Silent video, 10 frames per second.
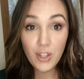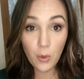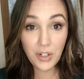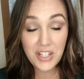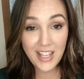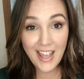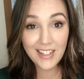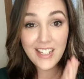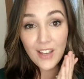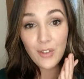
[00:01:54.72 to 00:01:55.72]
your
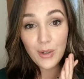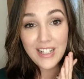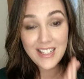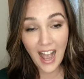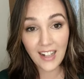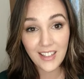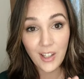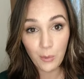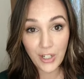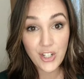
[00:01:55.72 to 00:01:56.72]
skin to give you
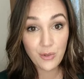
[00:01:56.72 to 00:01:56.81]
exactly what you